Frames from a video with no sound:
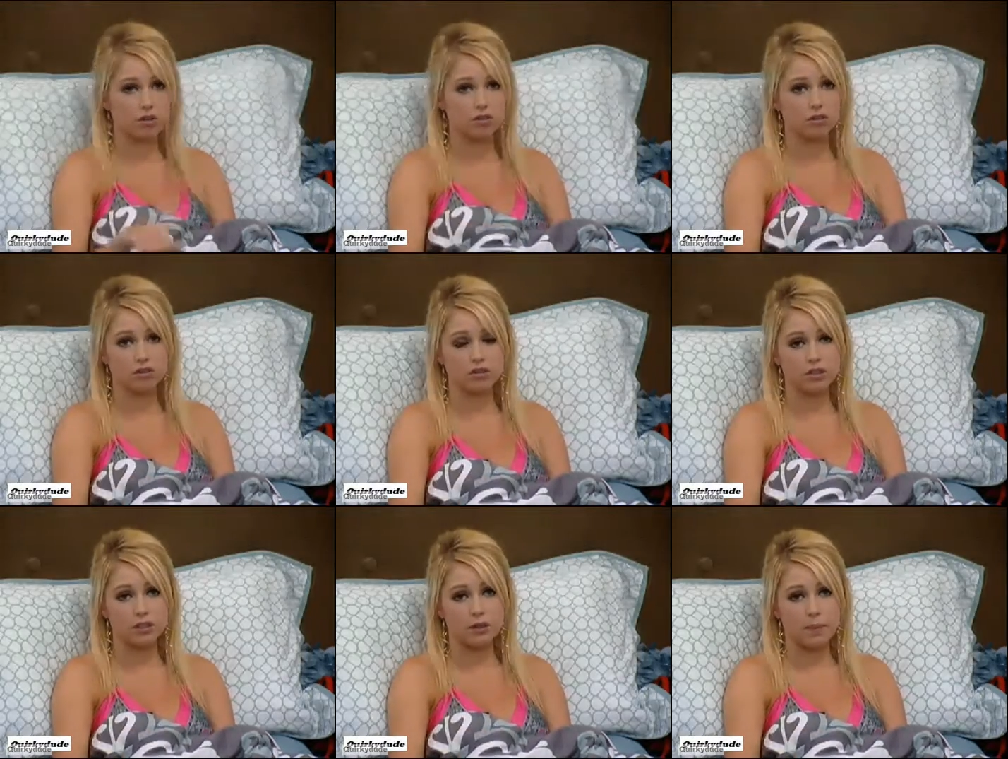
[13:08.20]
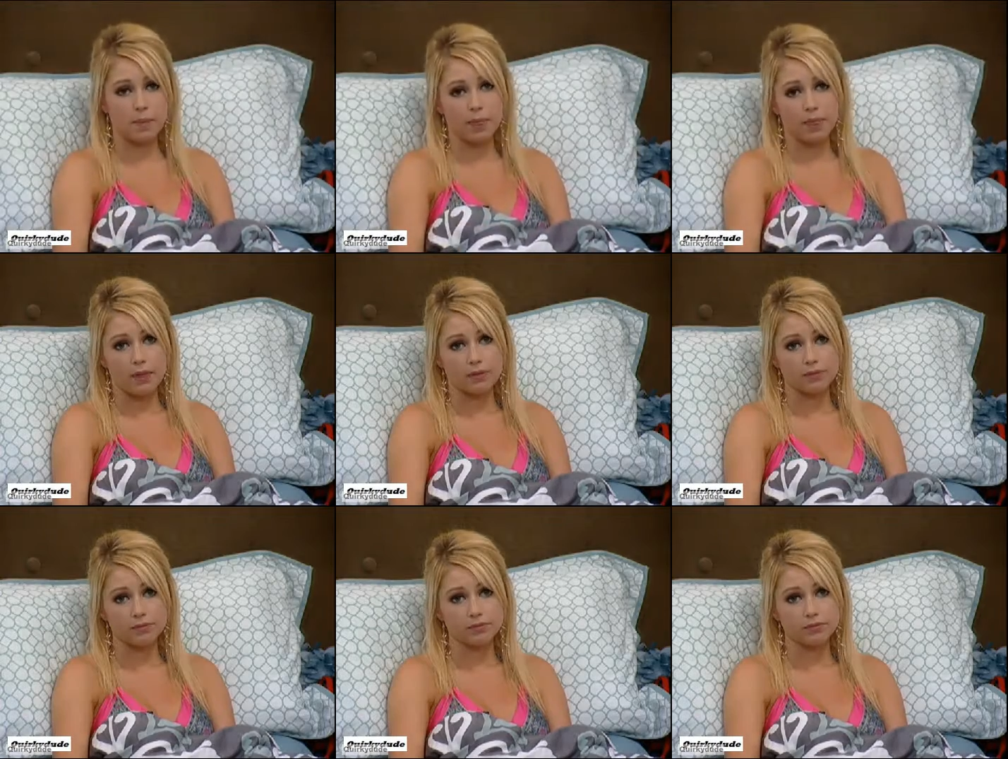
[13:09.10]

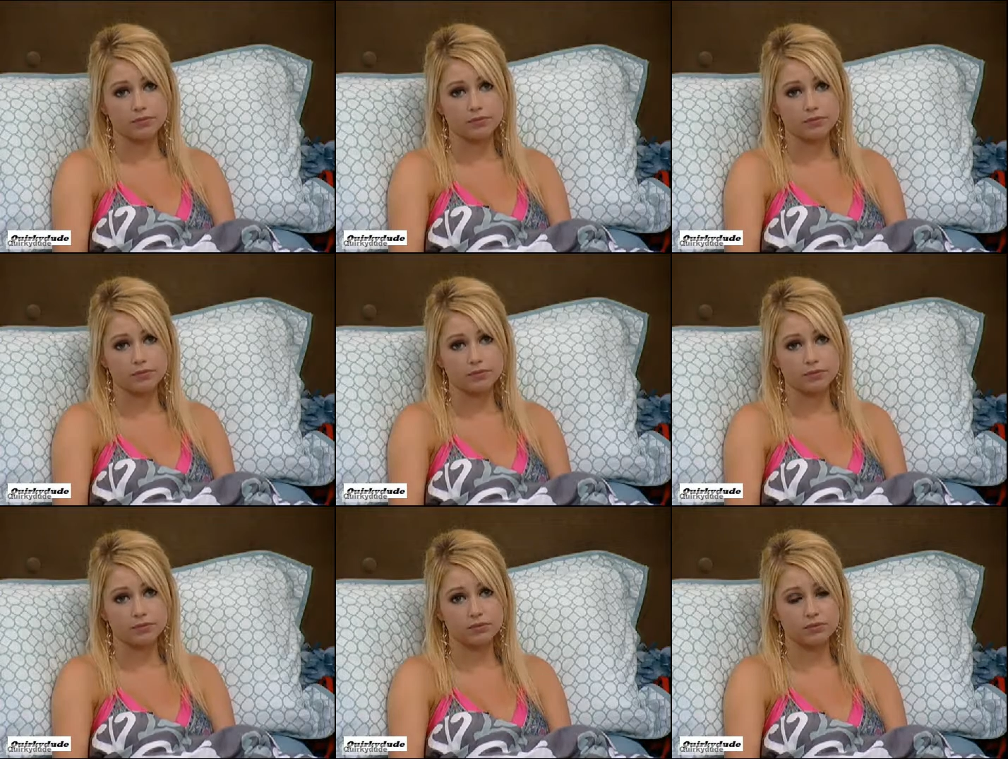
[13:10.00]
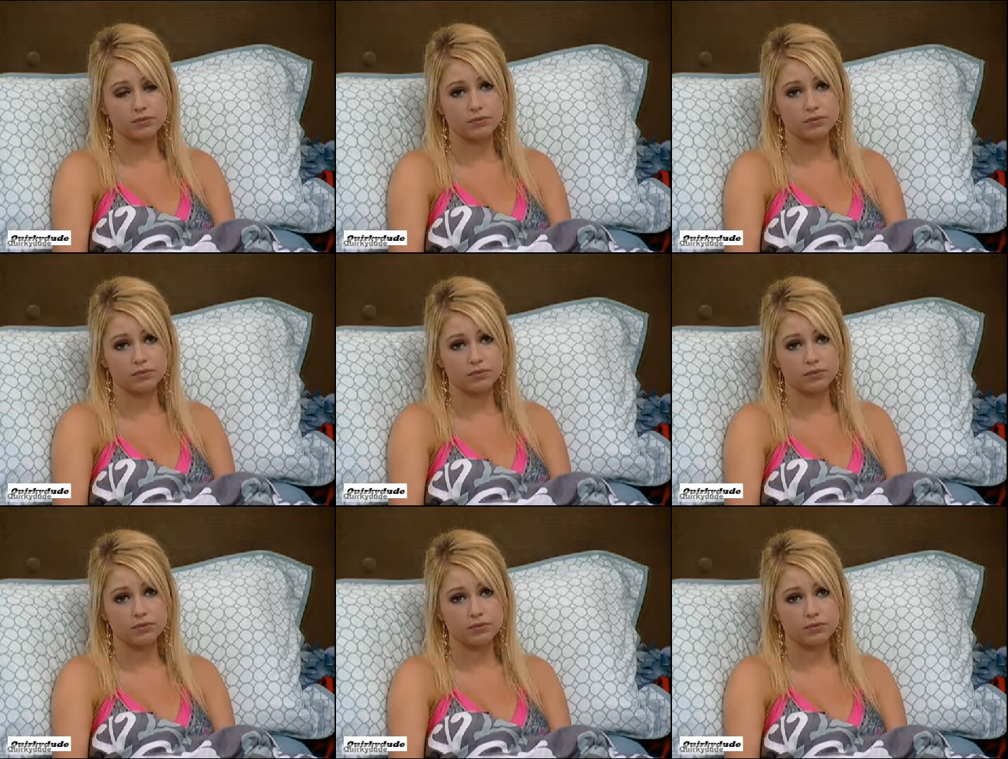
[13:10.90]

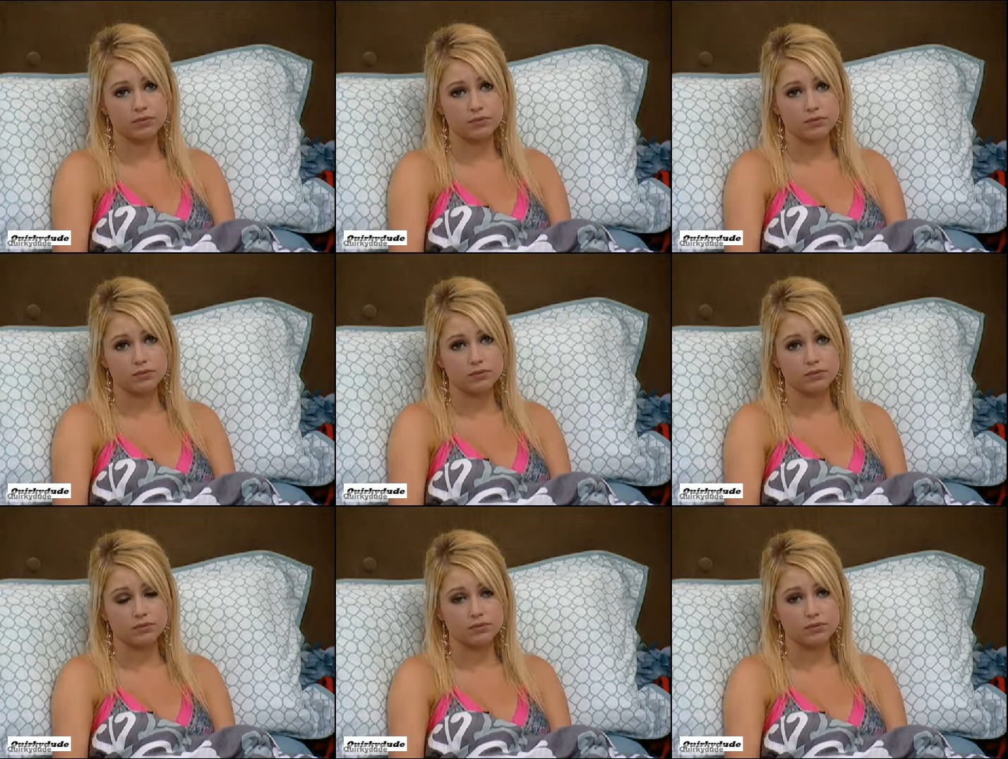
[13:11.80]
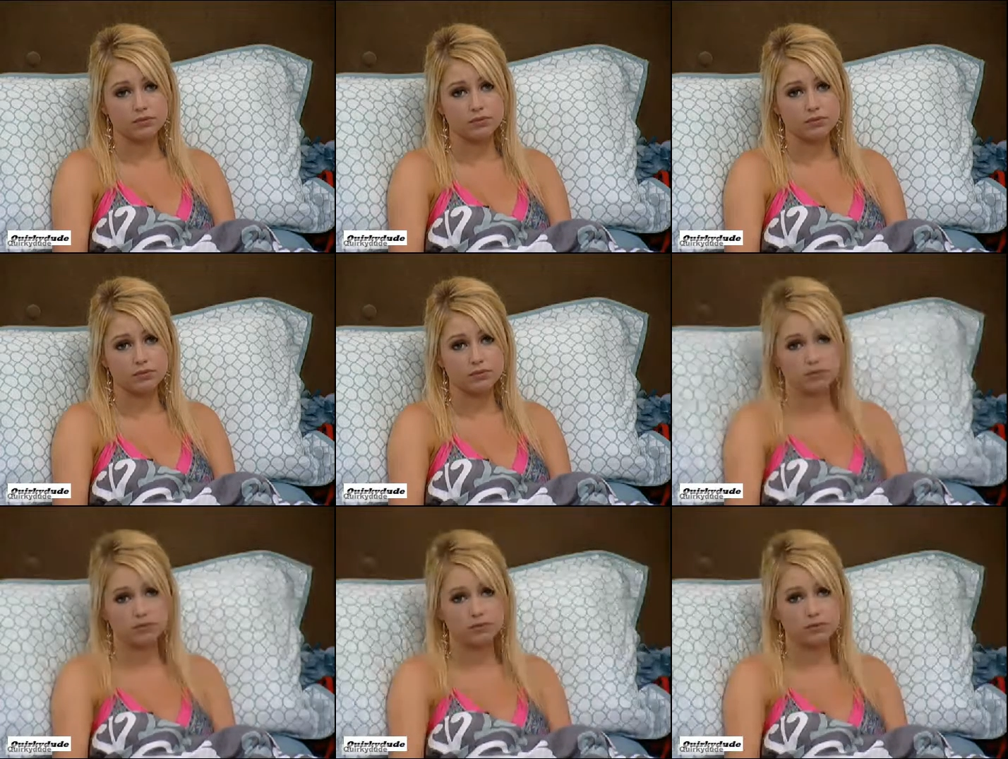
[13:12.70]

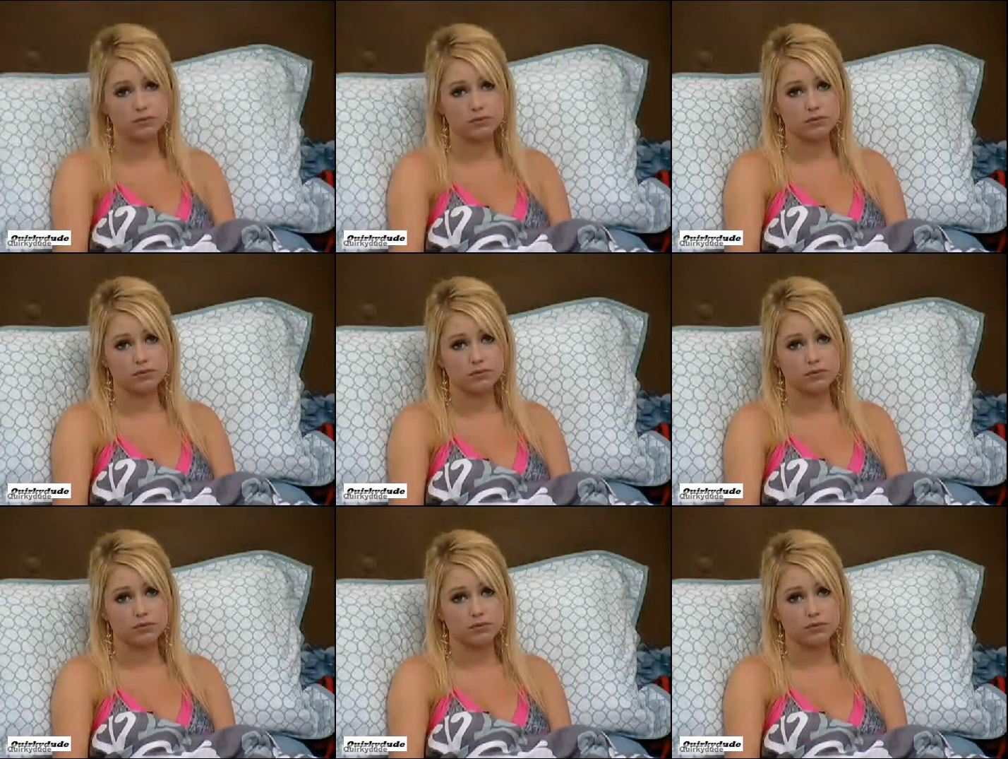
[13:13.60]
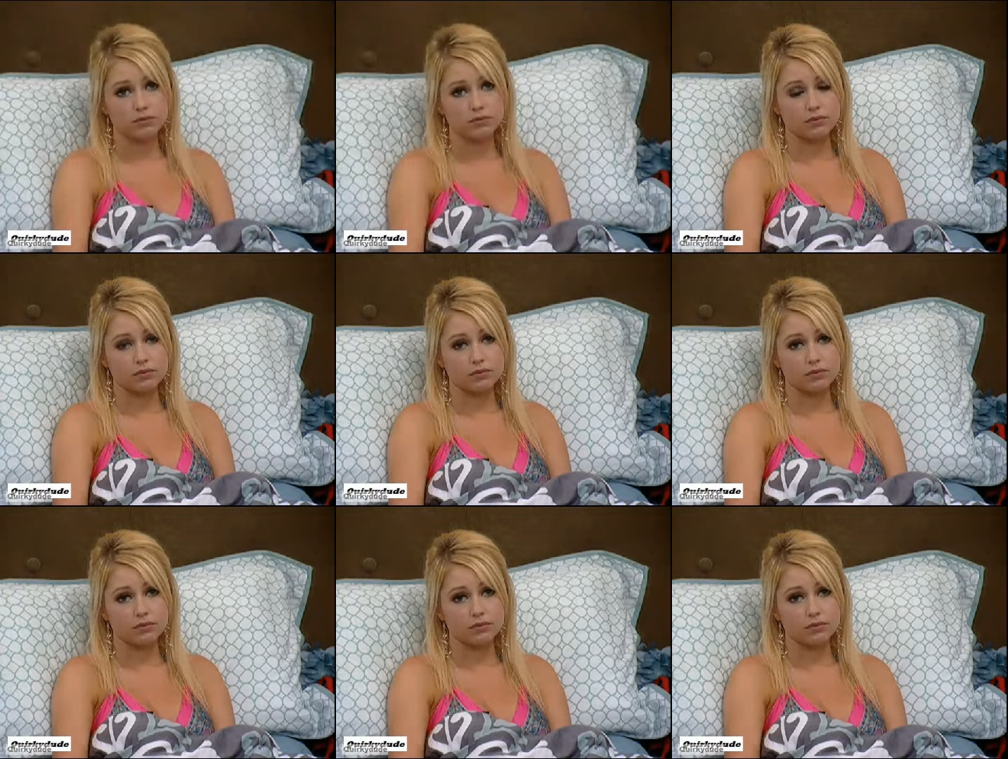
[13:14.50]

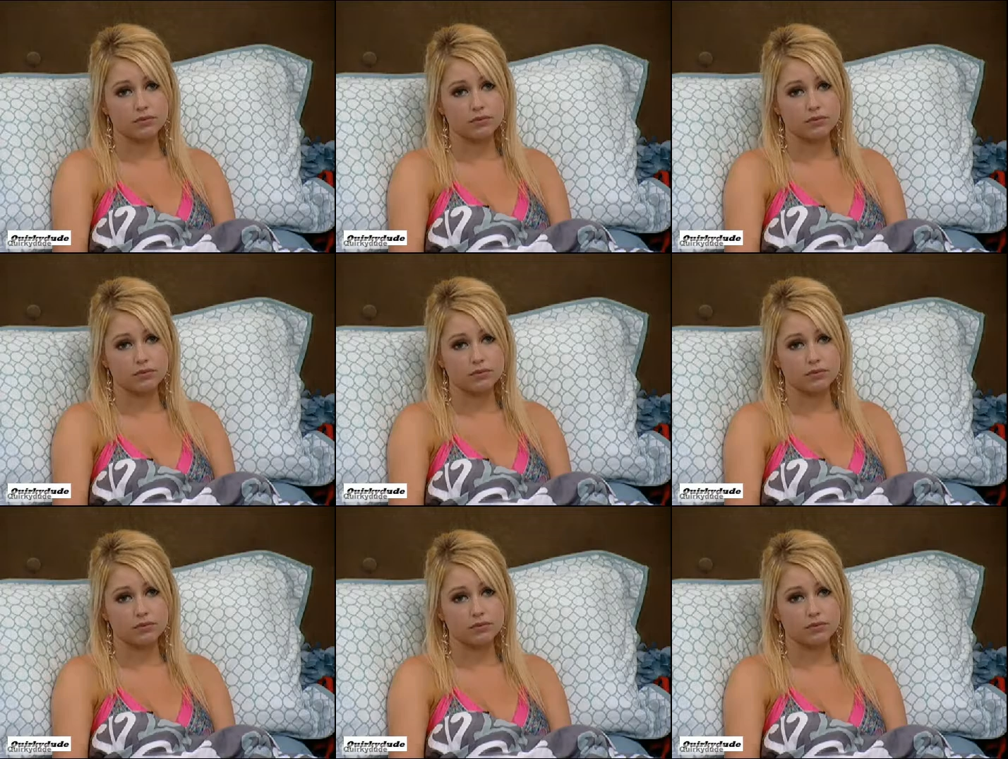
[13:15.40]
[no speech]